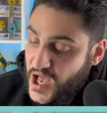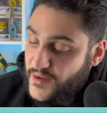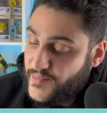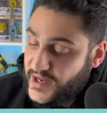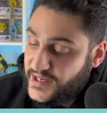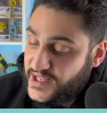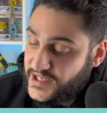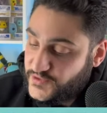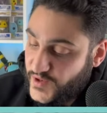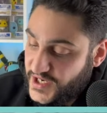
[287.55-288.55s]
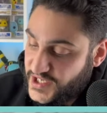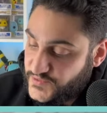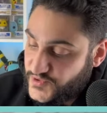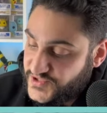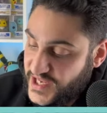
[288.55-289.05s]
But it is what it
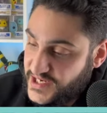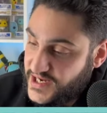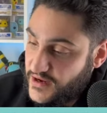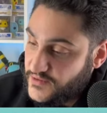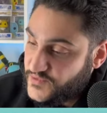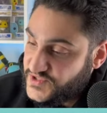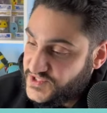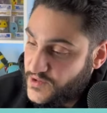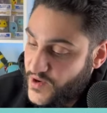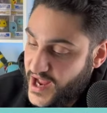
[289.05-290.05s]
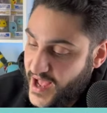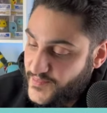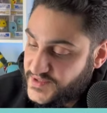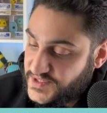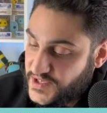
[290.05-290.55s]
is. We'll send it out and we'll see what
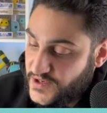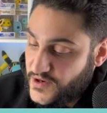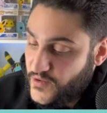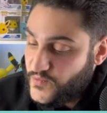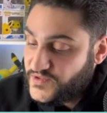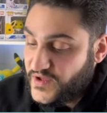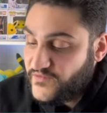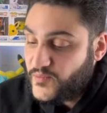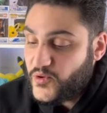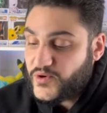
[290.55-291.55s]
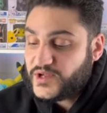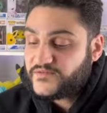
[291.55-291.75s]
happens here with Vaporeon